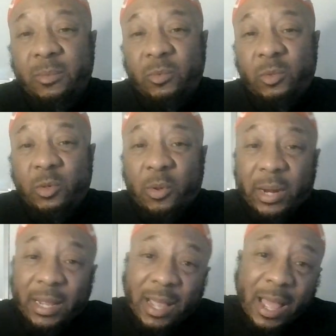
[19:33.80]

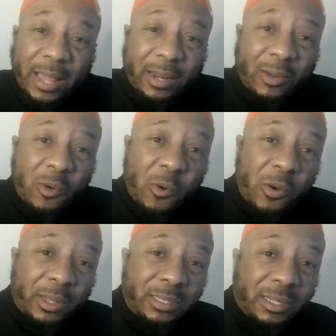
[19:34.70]
they kind of
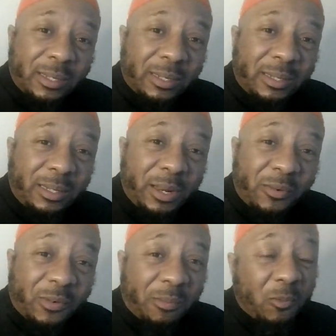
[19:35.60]
going to
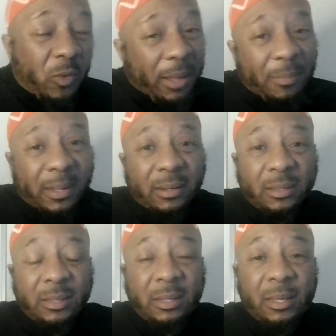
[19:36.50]
different women
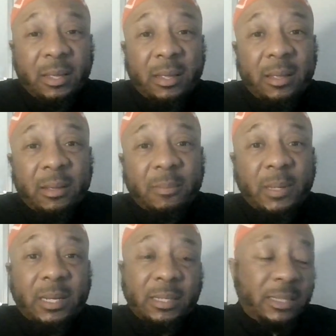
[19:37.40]

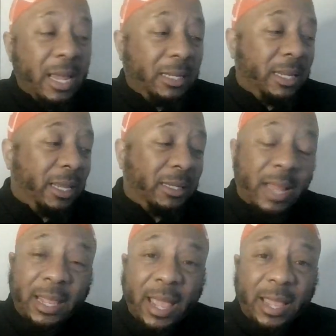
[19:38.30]
because they think
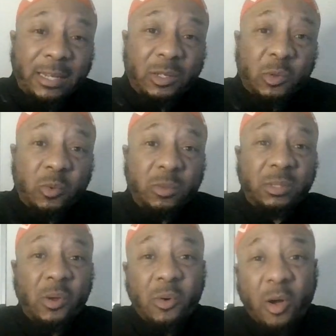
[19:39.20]
they can't do
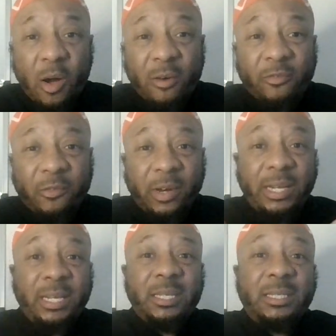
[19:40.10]
so-called
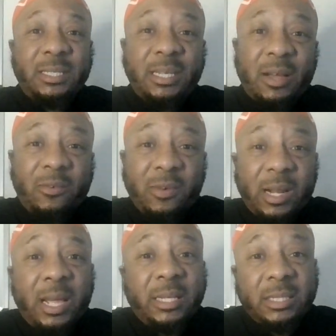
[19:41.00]
freaky stuff with
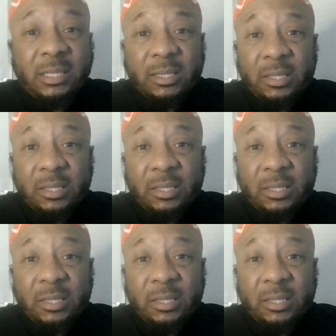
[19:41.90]
us.